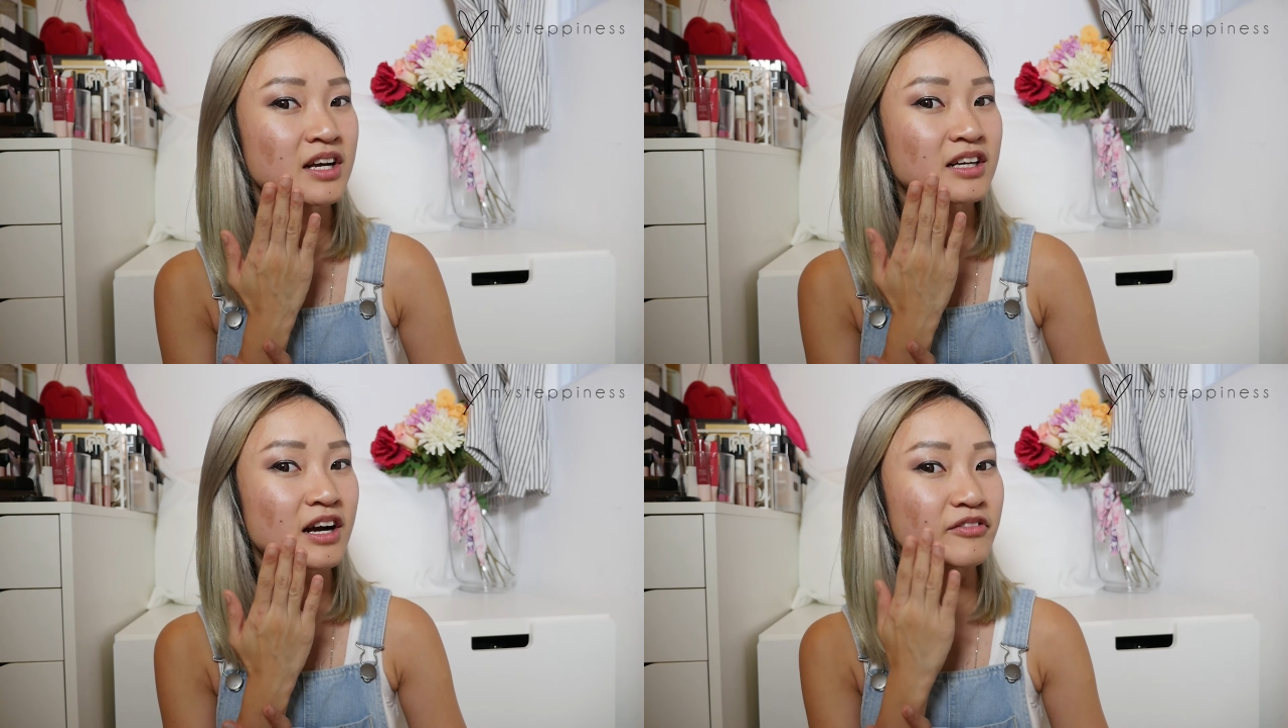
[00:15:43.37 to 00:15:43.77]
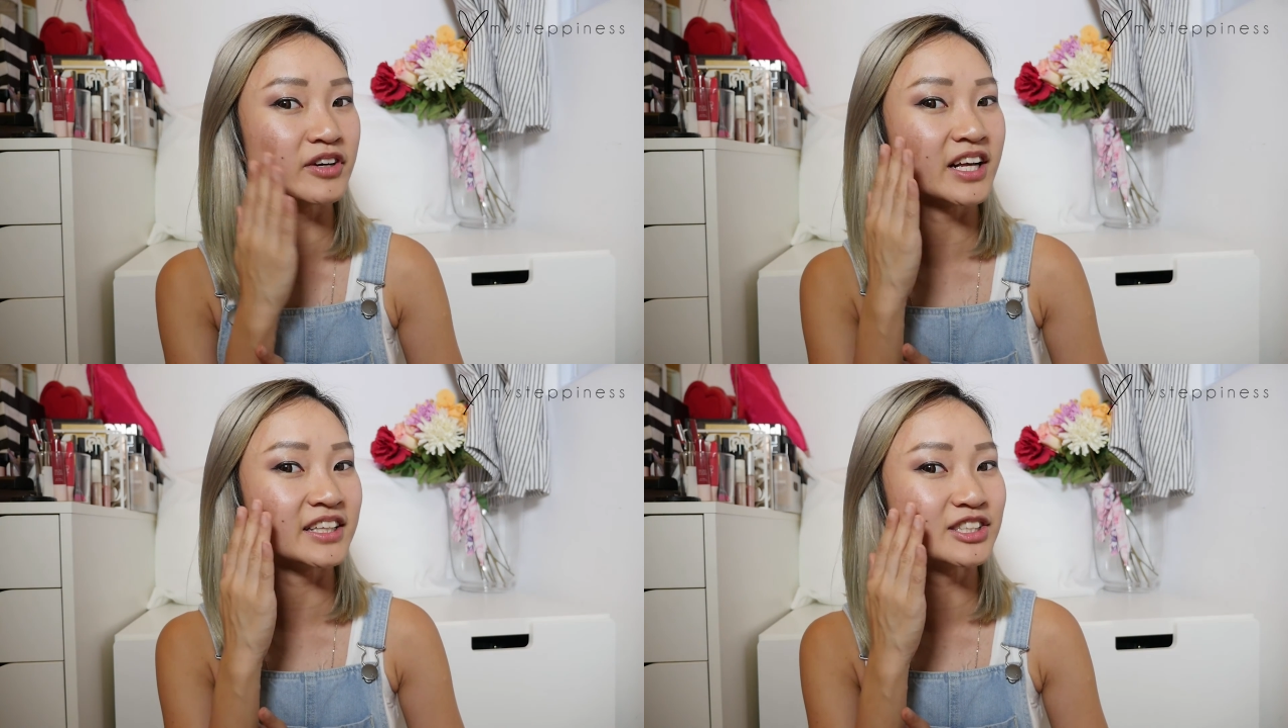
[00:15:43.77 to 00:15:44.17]

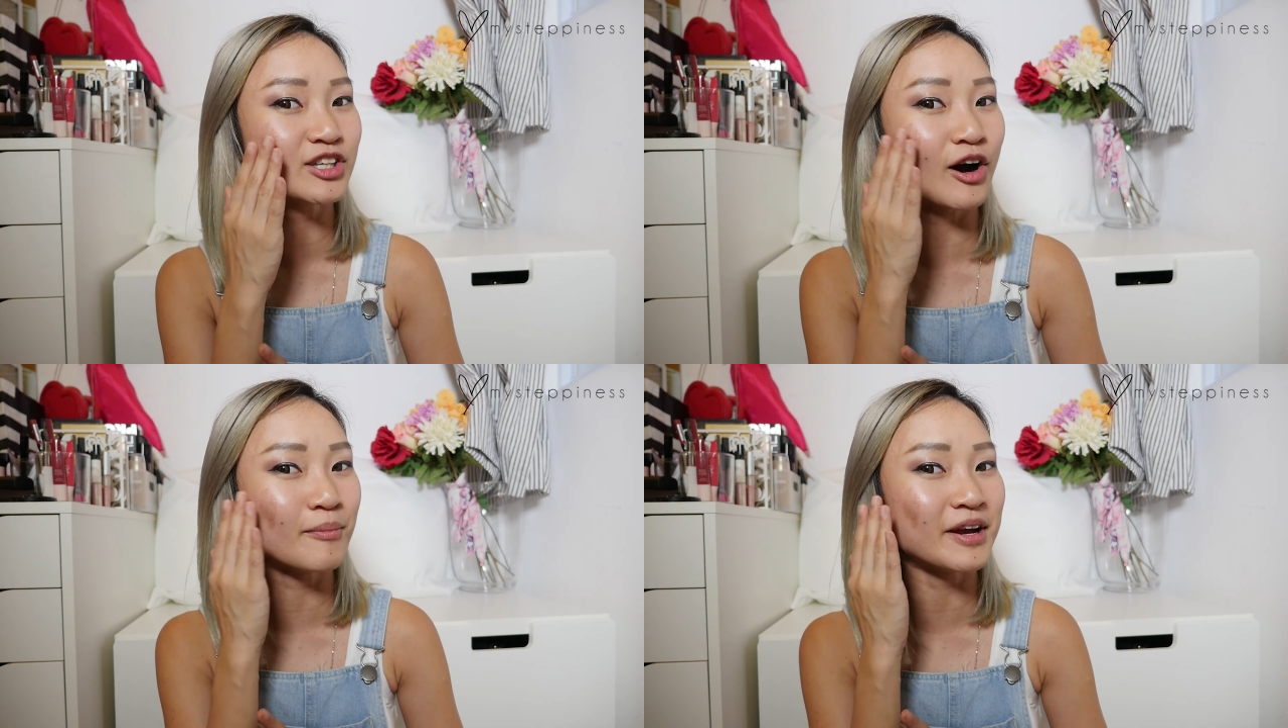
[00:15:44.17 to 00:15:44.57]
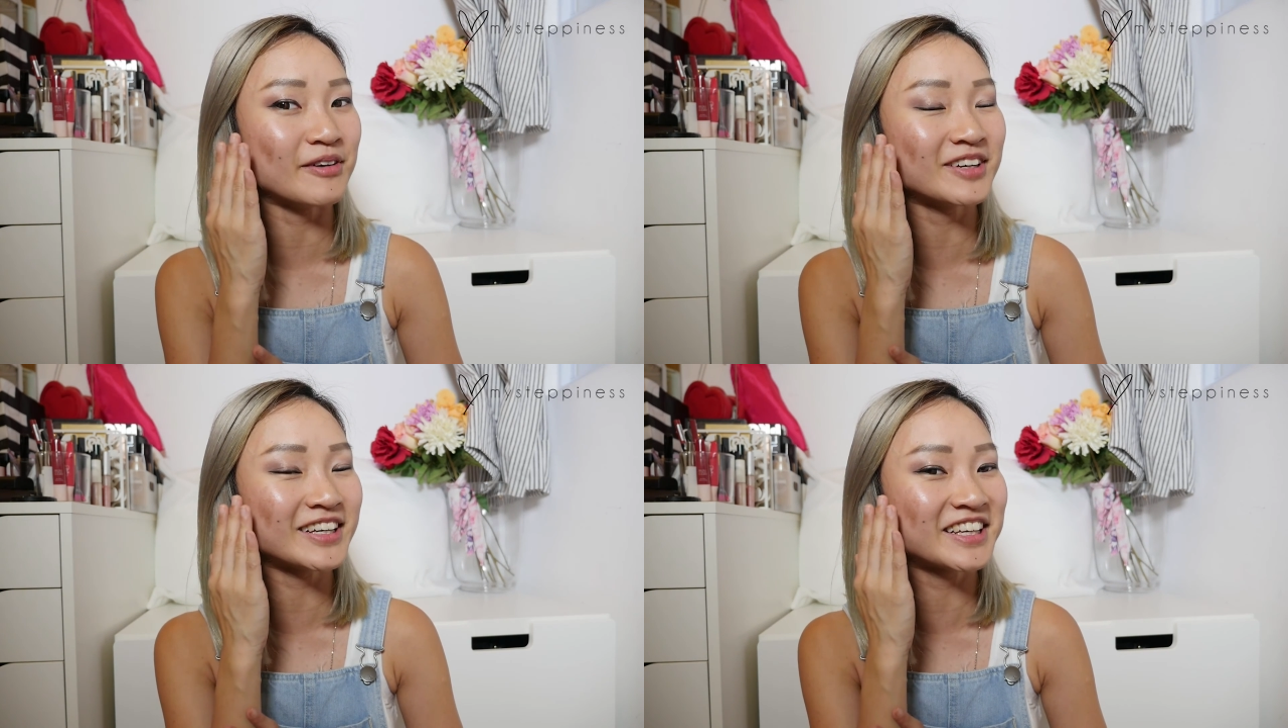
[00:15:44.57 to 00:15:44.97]
covered at the top
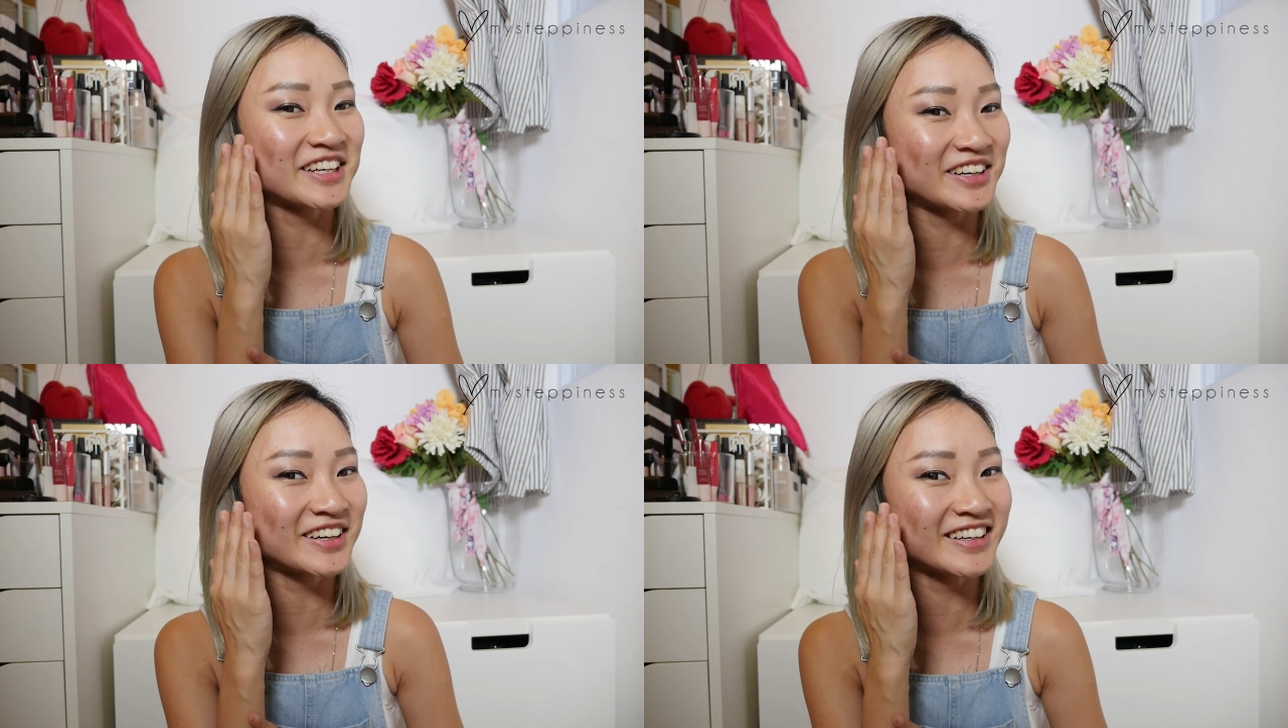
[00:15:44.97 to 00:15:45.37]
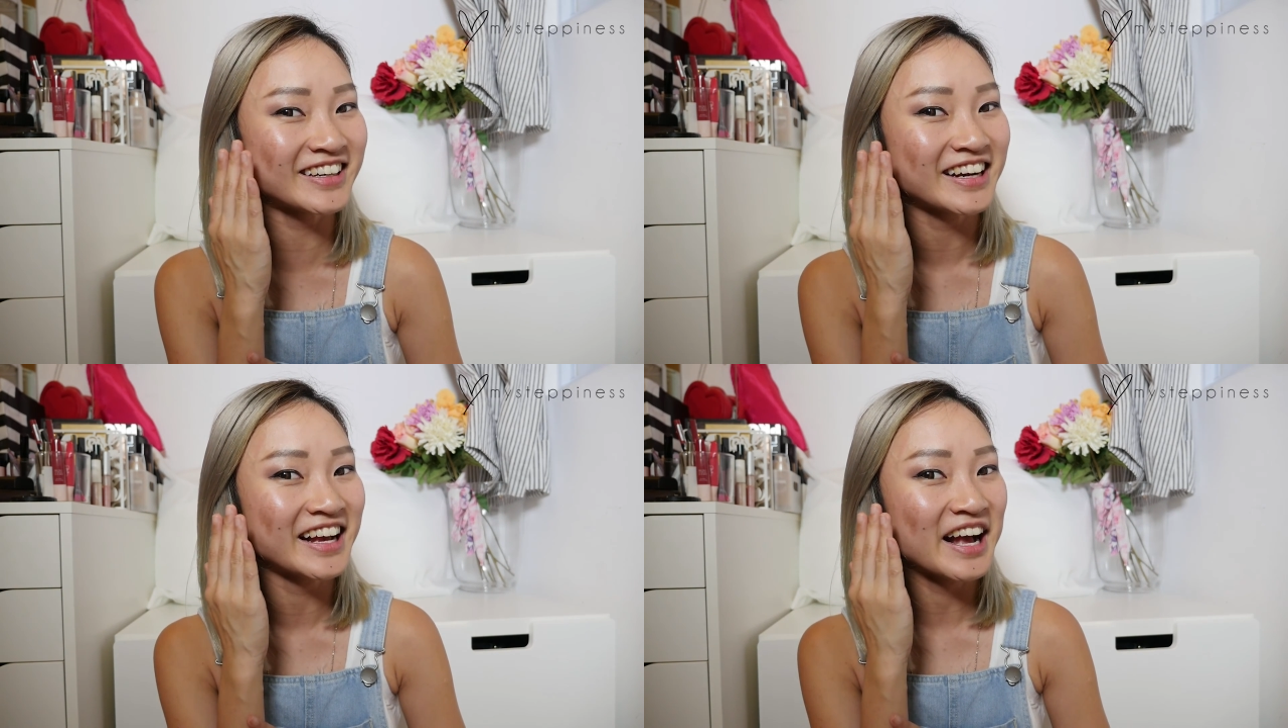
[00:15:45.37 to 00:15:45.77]
area here,